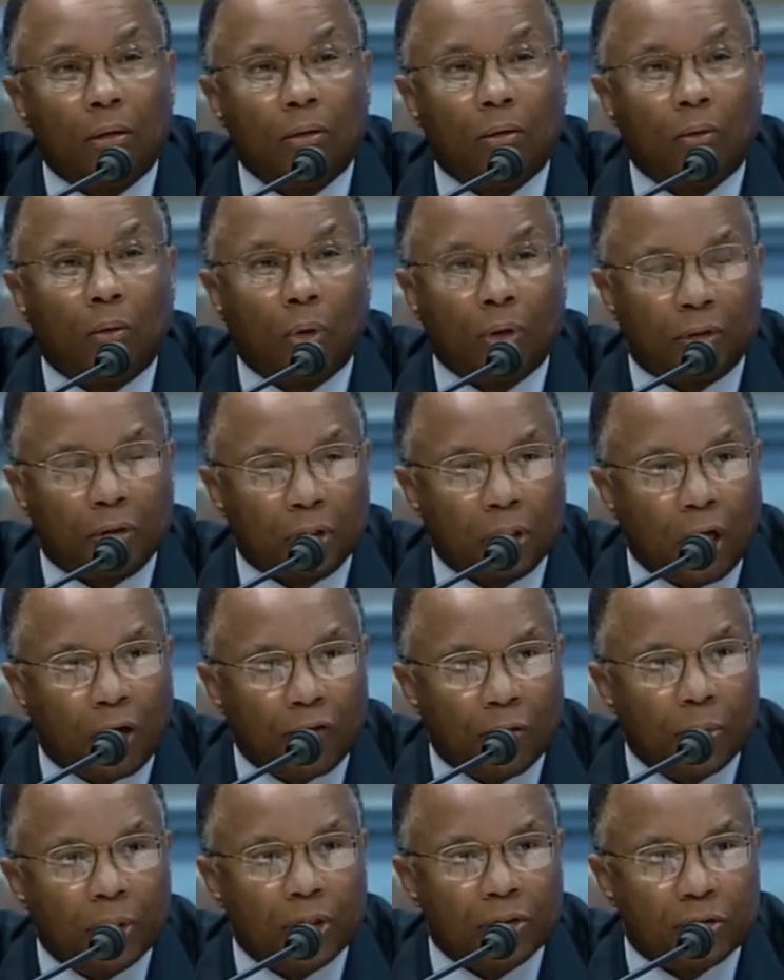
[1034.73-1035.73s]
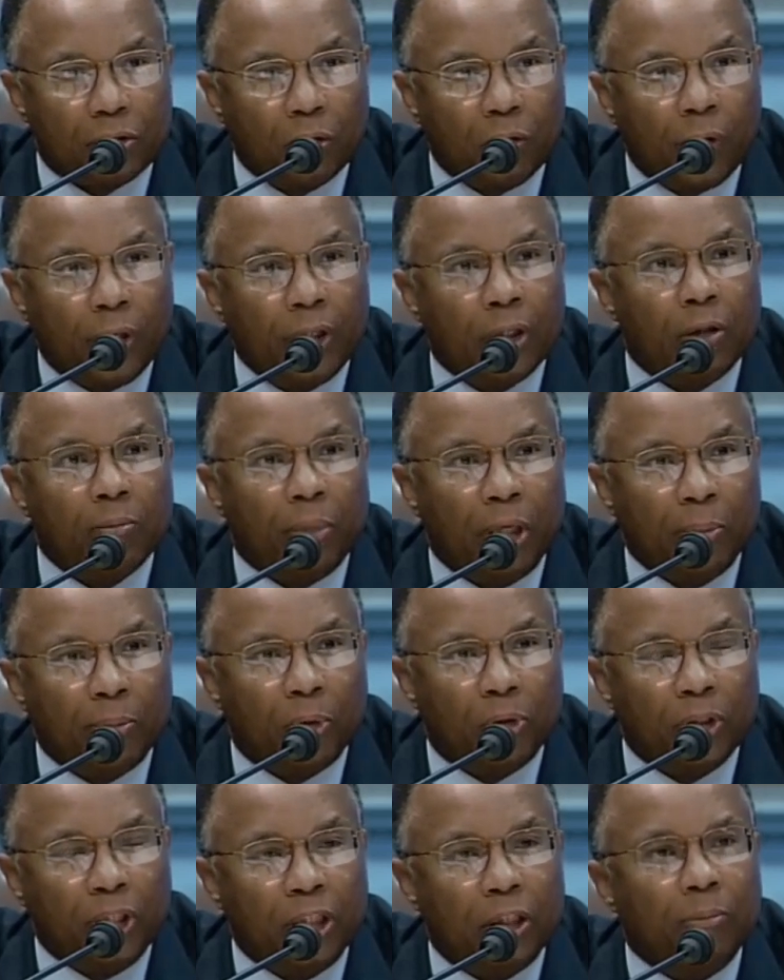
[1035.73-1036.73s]
what the government is doing, and people
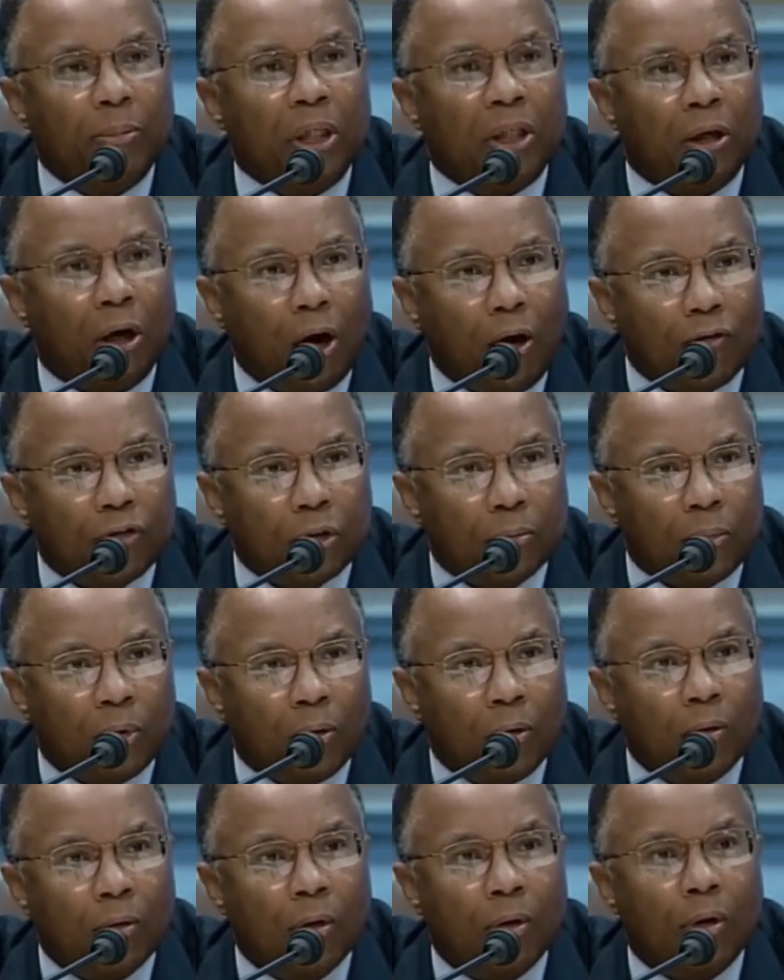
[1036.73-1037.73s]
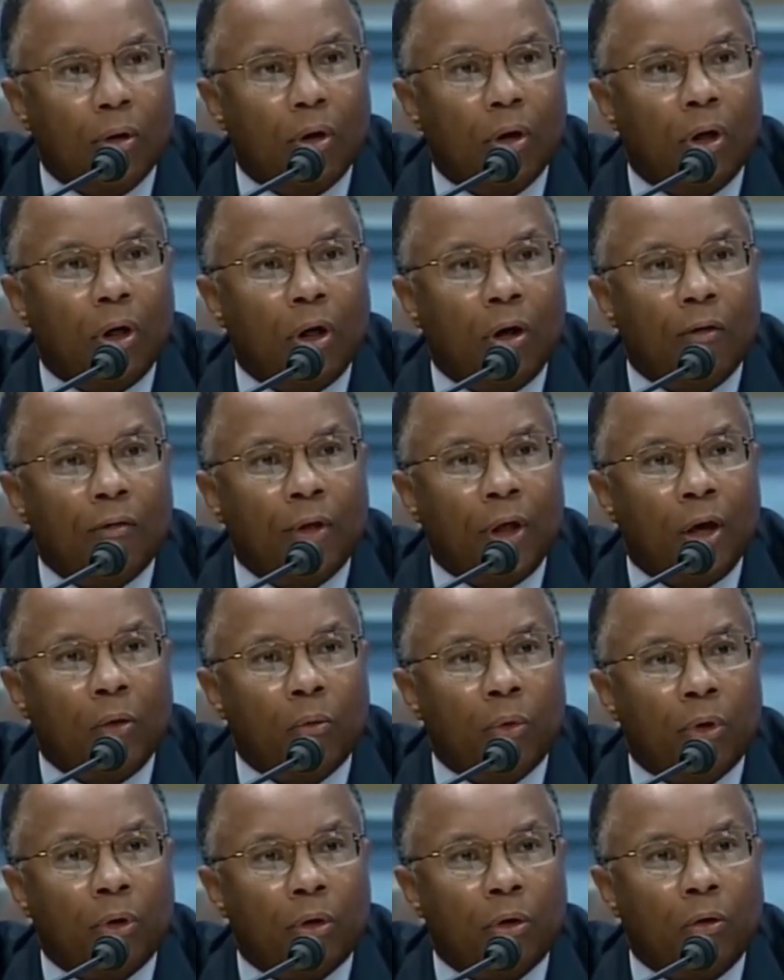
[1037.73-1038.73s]
need to be comfortable that
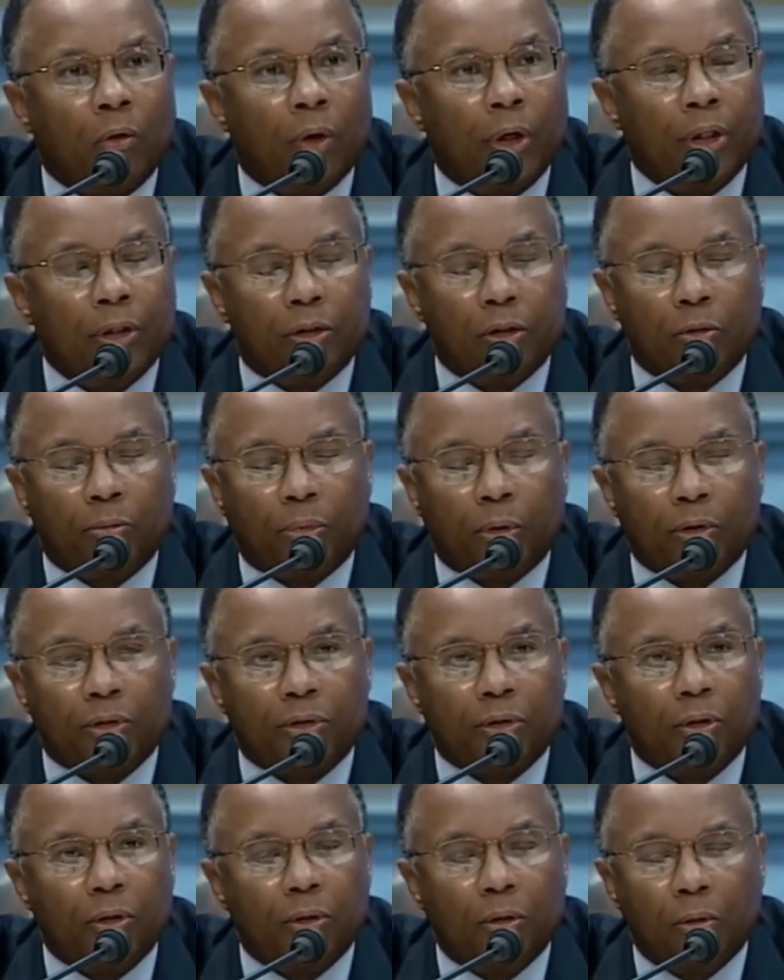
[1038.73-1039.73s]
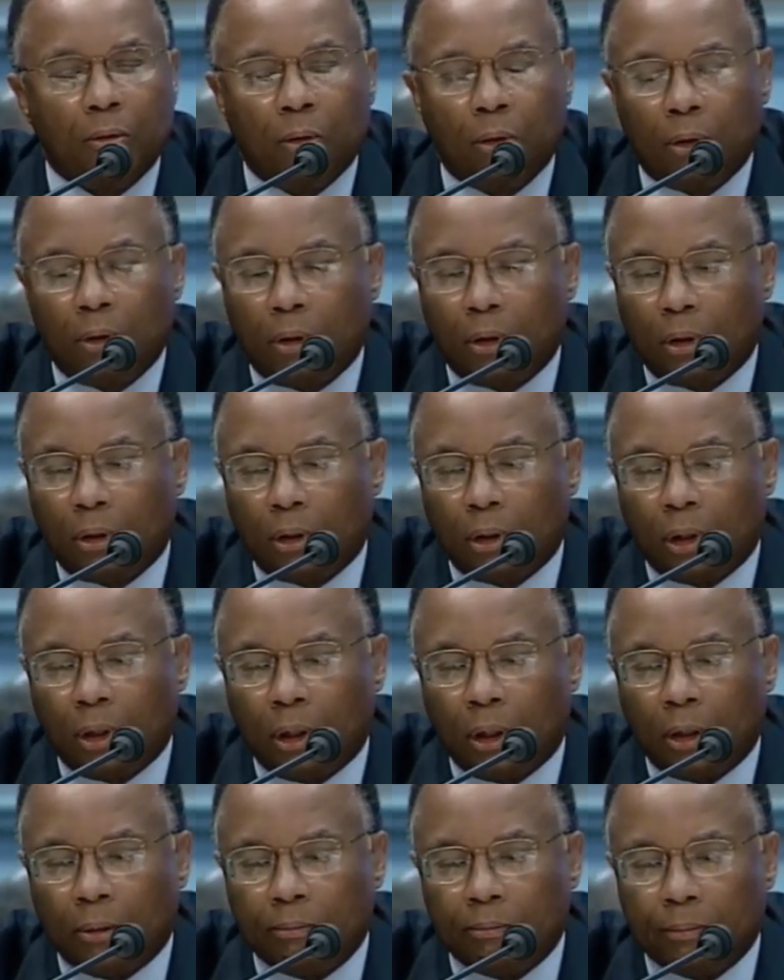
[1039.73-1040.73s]
we're going to pursue,
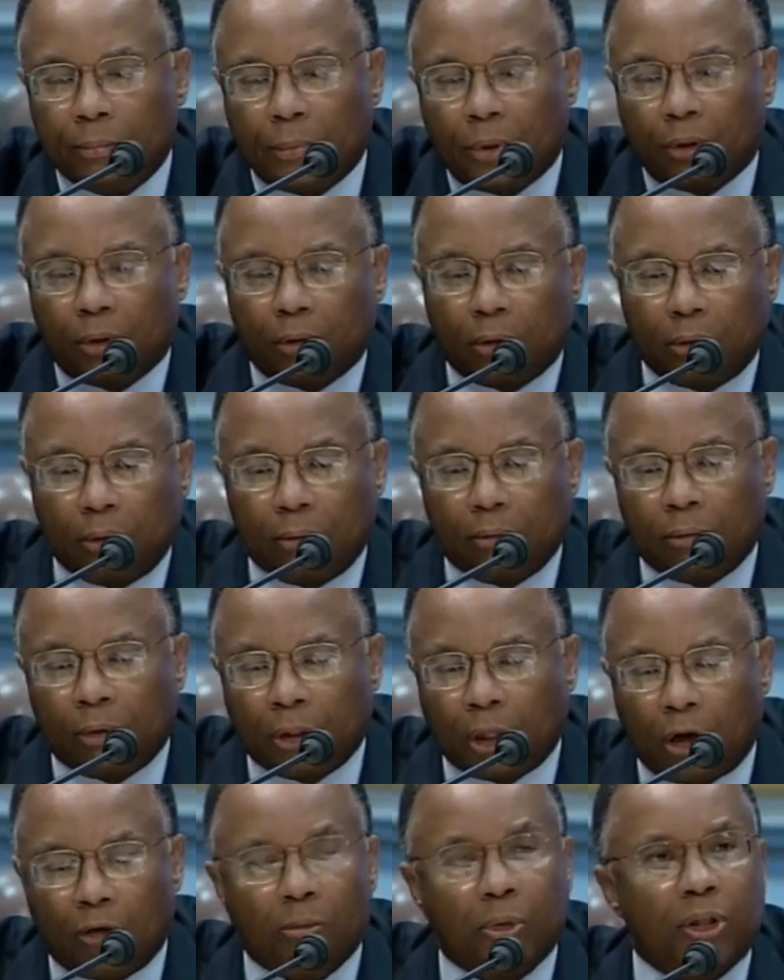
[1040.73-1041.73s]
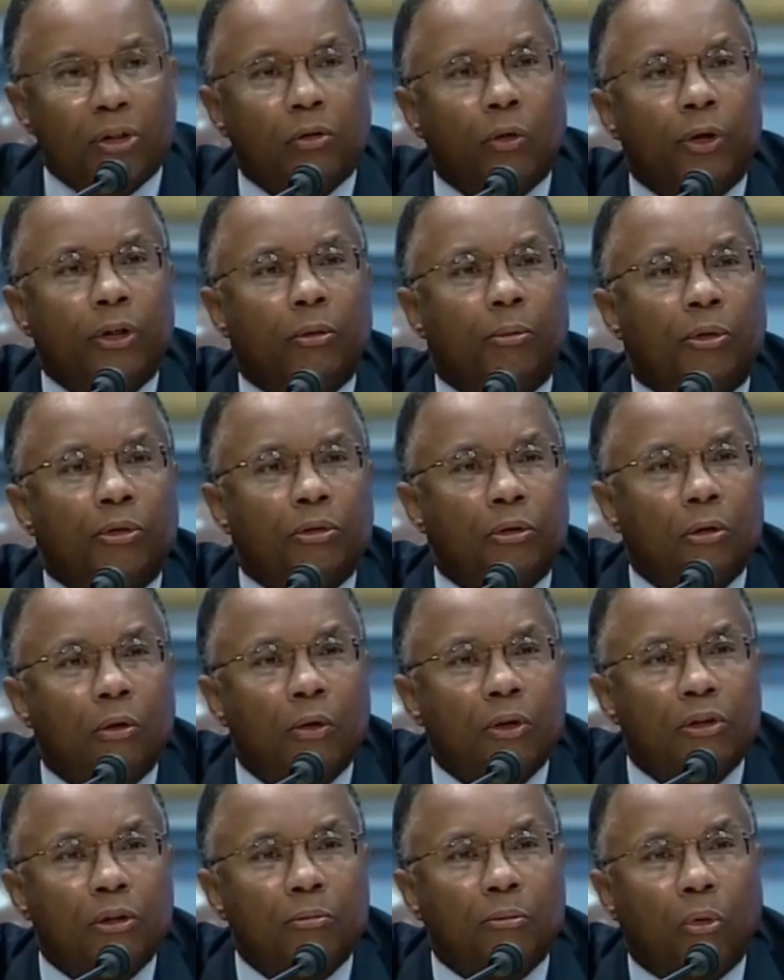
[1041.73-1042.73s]
the government is going to pursue
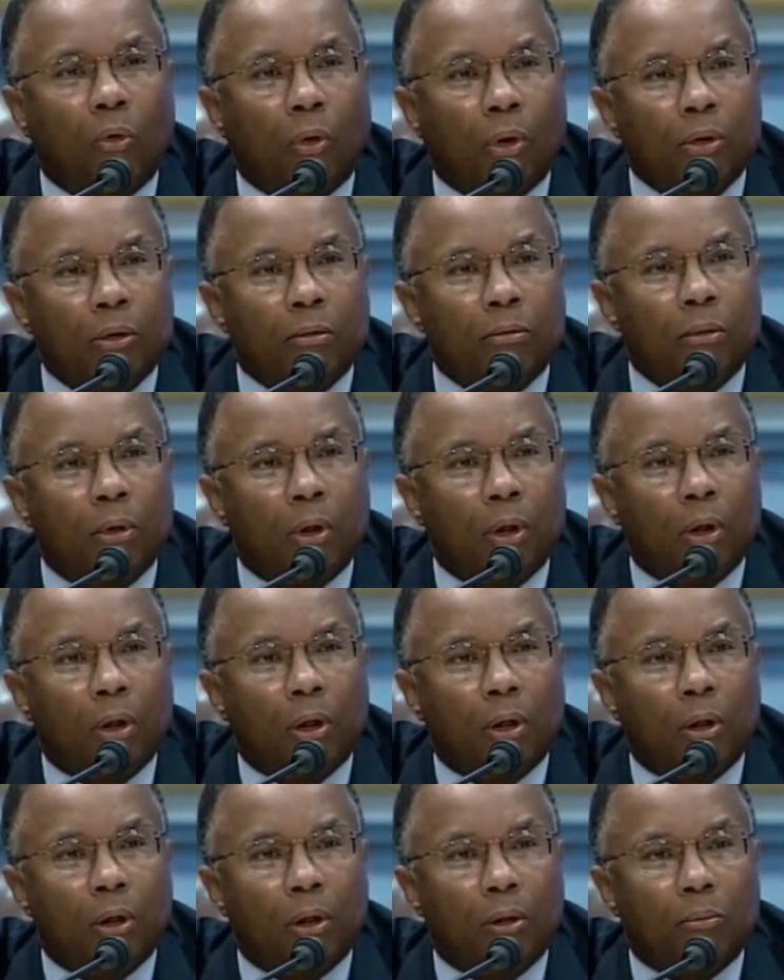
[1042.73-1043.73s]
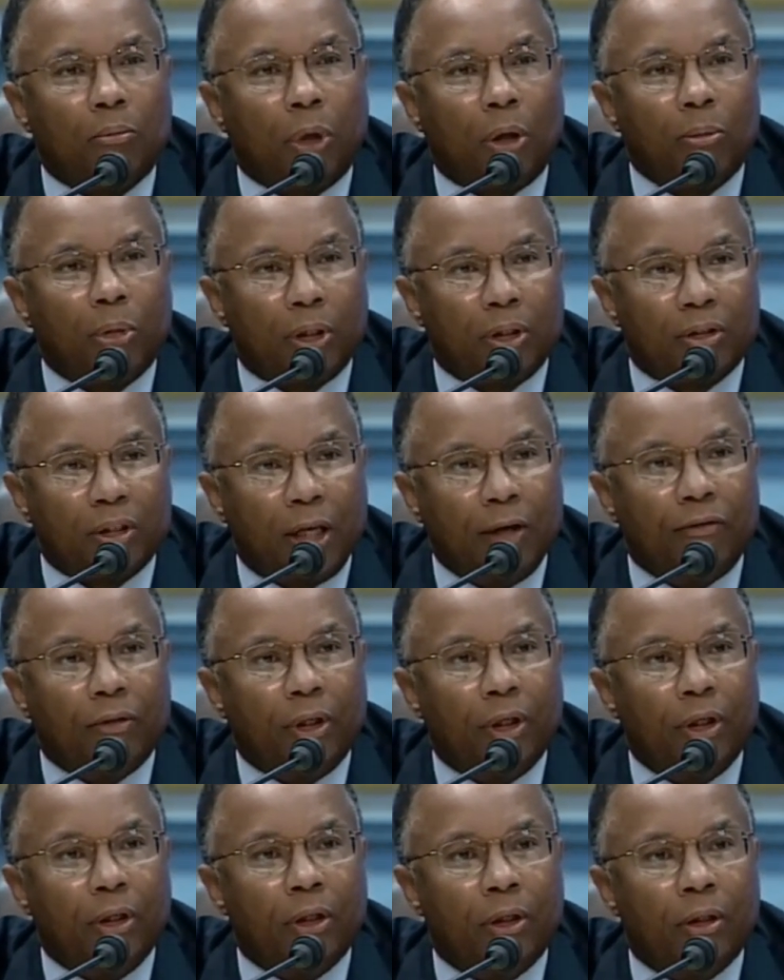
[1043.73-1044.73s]
its important public
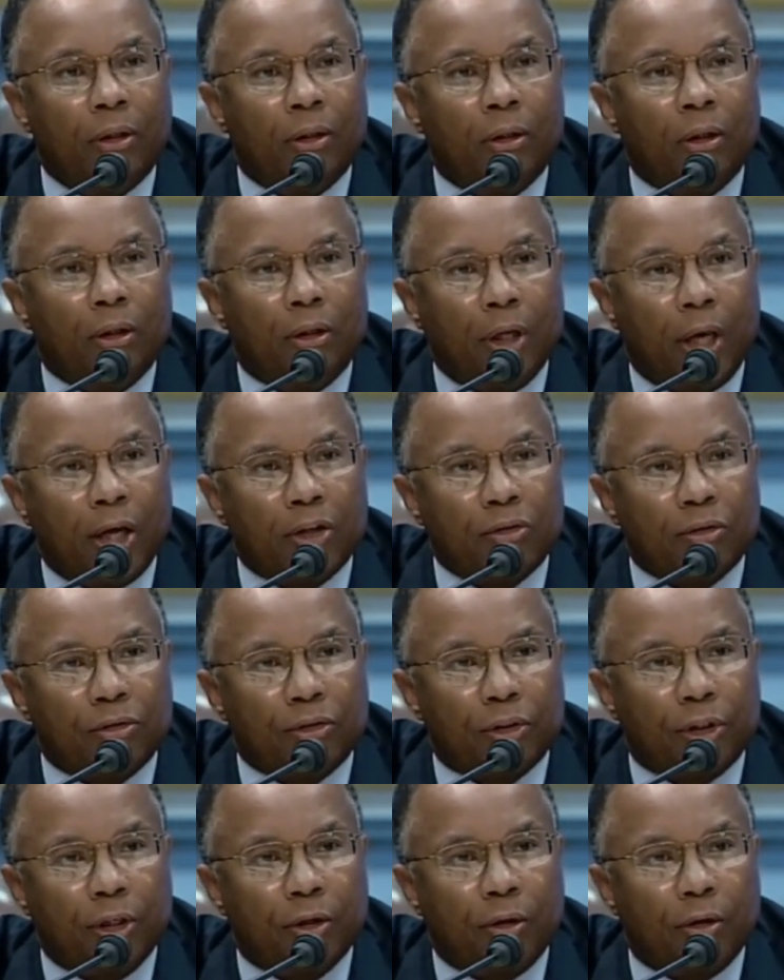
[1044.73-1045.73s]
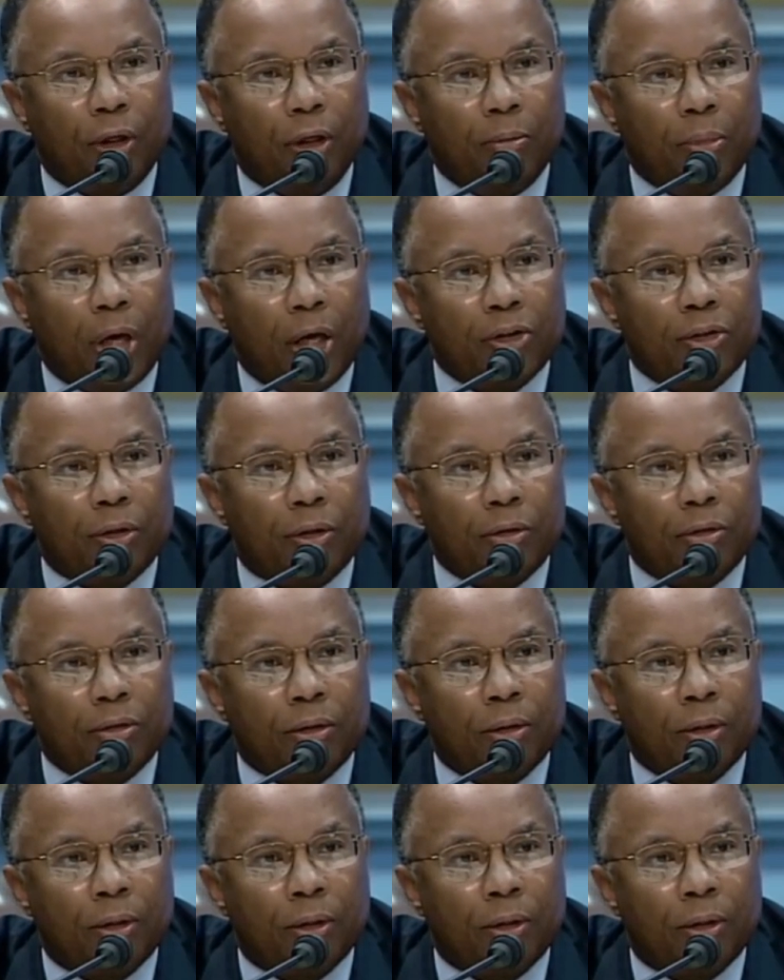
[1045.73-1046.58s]
safety and national security measures